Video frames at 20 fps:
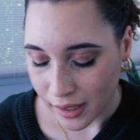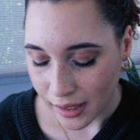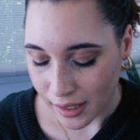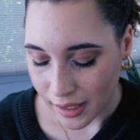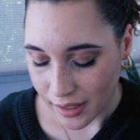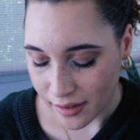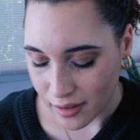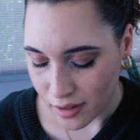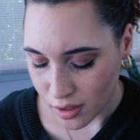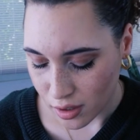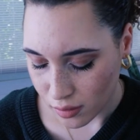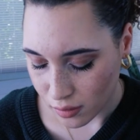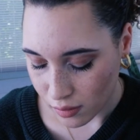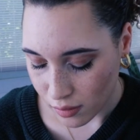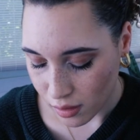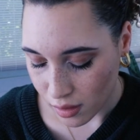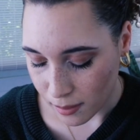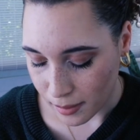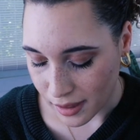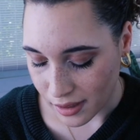It doesn't
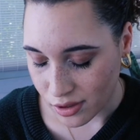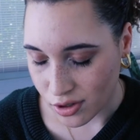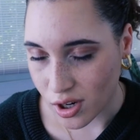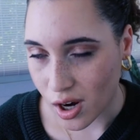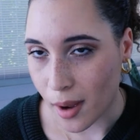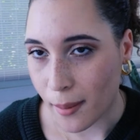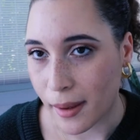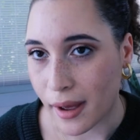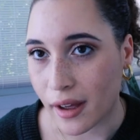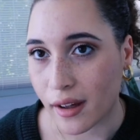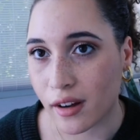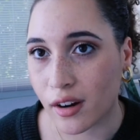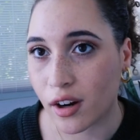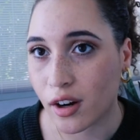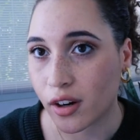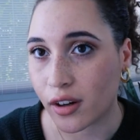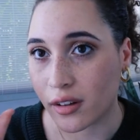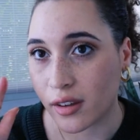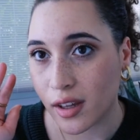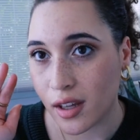do the best job at
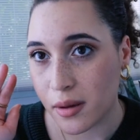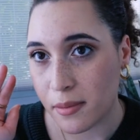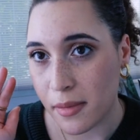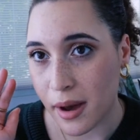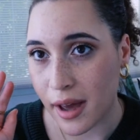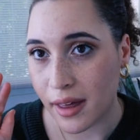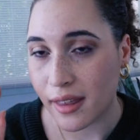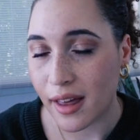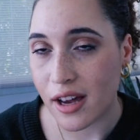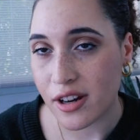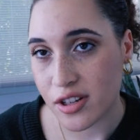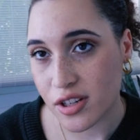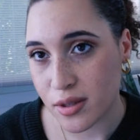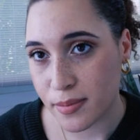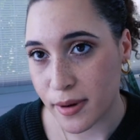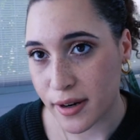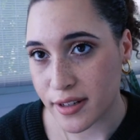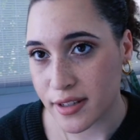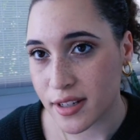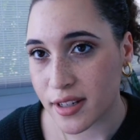curling my lashes
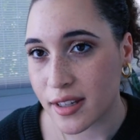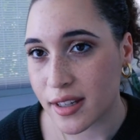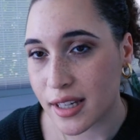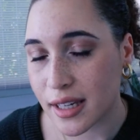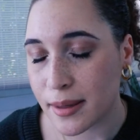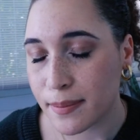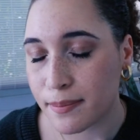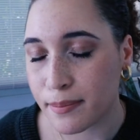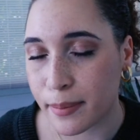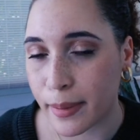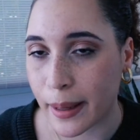personally,